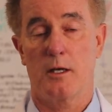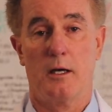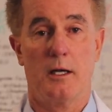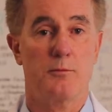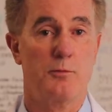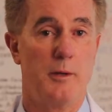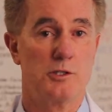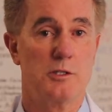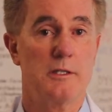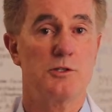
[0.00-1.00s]
I am
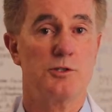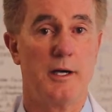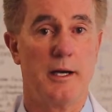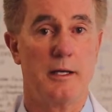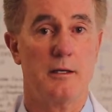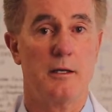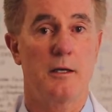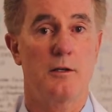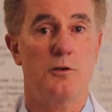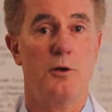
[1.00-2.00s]
specially trained
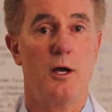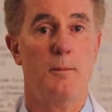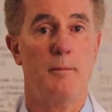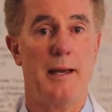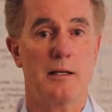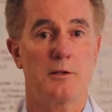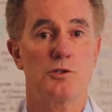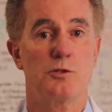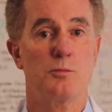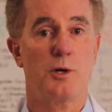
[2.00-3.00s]
to help balance
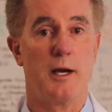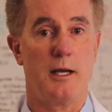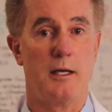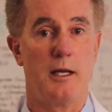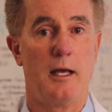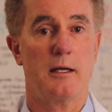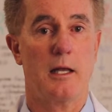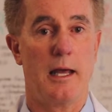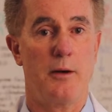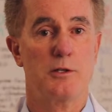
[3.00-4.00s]
your brain and
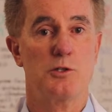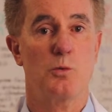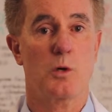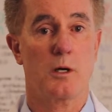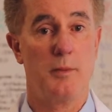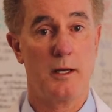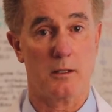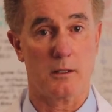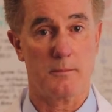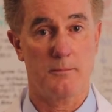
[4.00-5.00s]
allow it to work
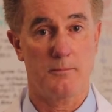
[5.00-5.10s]
better